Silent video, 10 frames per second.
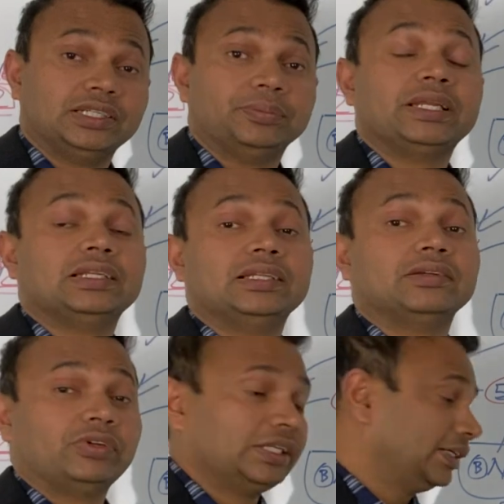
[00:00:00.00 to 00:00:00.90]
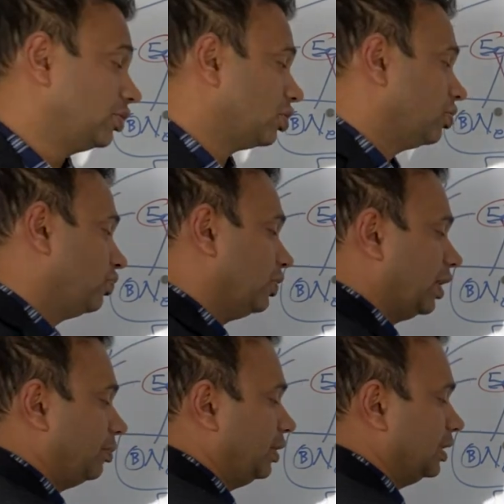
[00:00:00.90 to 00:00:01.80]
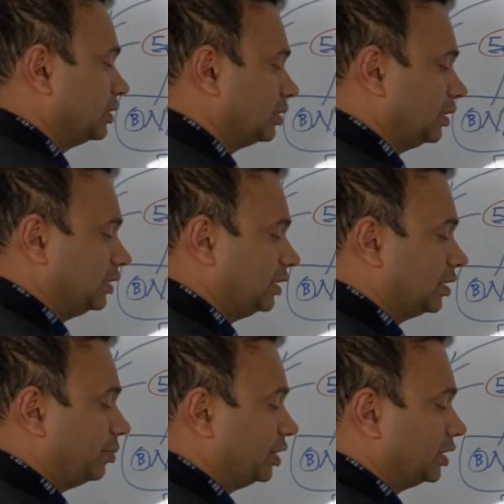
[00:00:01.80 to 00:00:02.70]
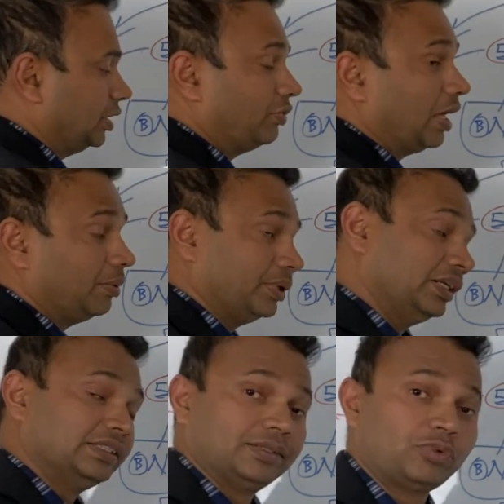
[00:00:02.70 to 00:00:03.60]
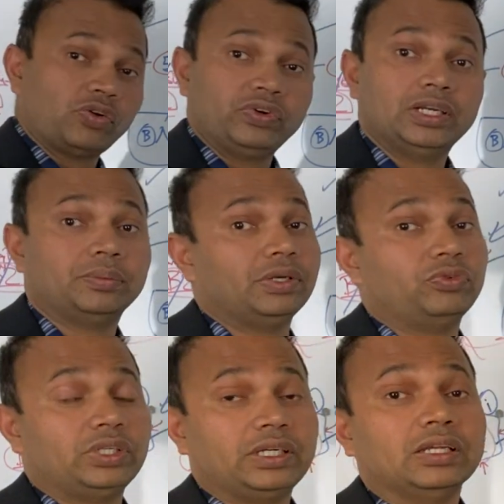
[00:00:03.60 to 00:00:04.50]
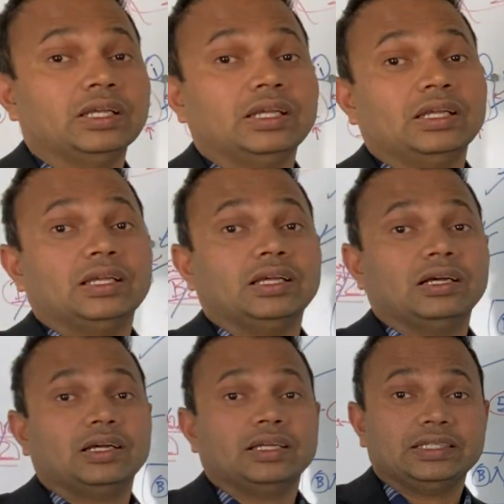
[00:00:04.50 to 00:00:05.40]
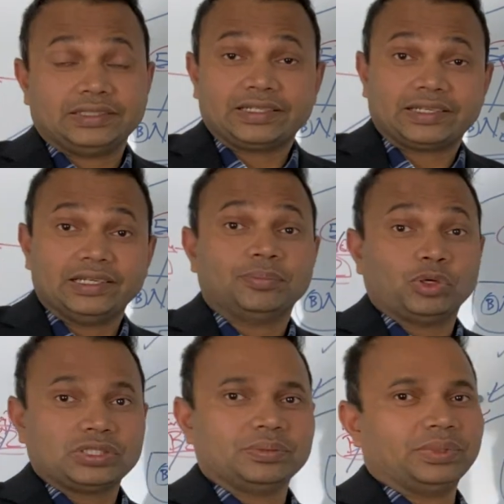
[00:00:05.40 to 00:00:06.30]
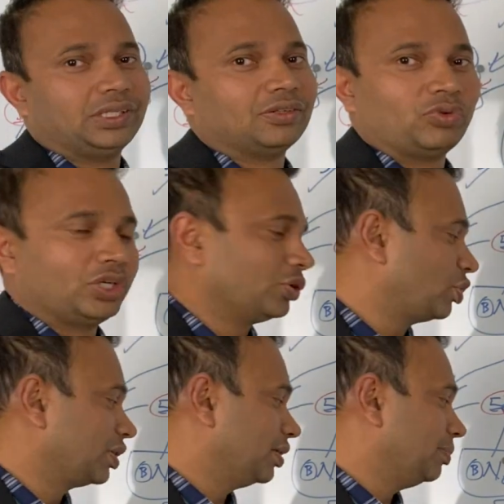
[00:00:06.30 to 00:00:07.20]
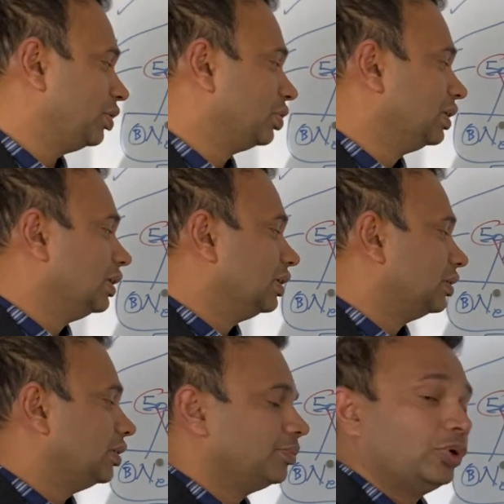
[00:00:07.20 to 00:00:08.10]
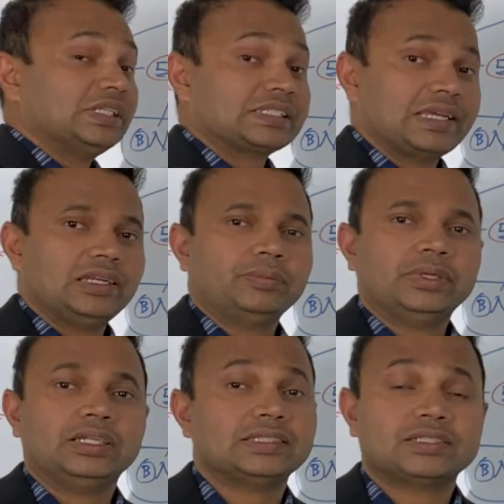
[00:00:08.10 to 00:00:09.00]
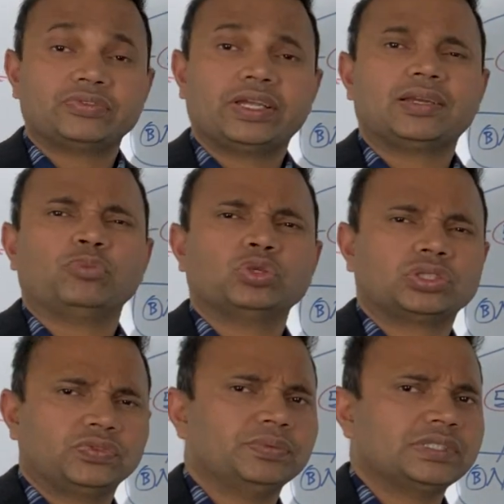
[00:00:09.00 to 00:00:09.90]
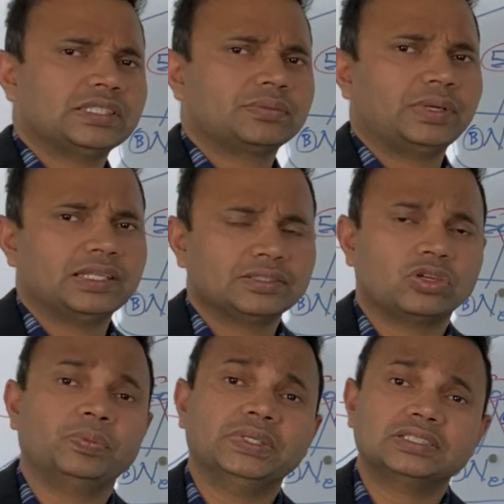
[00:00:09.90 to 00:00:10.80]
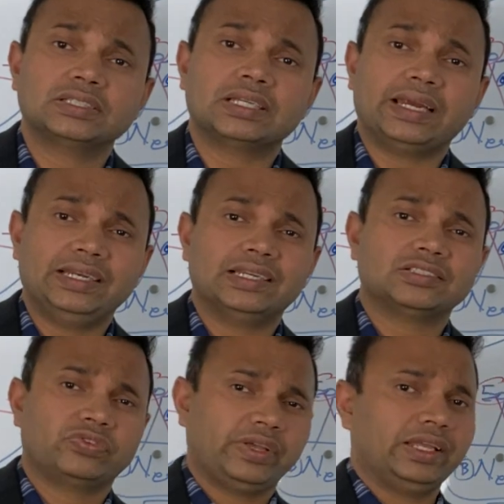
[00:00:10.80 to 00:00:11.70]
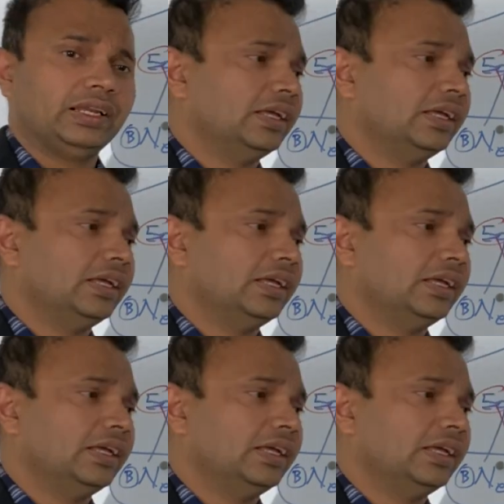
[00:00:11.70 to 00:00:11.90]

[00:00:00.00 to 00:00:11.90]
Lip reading: Mainly when they talk of viable, is it commercially viable, is it profitable, is it really possible what you're talking about. Third point, scalable. This is where most of the business plans or business ideas fail.